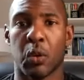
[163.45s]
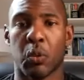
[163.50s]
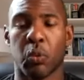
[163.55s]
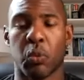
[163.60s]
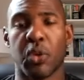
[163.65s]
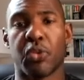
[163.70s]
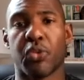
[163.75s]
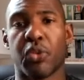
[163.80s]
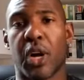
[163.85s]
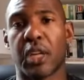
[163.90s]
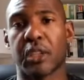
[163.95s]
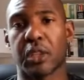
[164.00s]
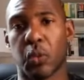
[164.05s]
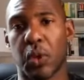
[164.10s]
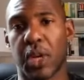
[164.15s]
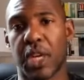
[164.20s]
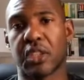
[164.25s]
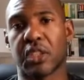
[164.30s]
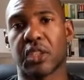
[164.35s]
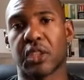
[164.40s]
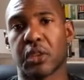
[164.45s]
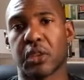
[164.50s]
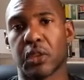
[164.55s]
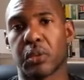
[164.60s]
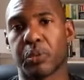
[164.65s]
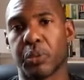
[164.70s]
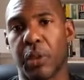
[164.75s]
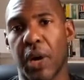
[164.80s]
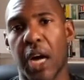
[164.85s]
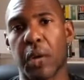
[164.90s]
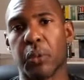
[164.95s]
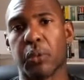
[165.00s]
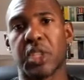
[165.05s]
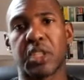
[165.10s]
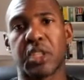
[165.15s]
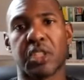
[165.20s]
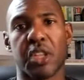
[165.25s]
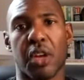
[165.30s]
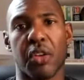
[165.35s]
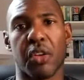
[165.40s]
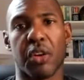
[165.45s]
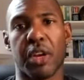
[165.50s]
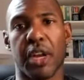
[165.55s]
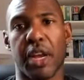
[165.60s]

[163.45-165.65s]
We found a way to bond with each other,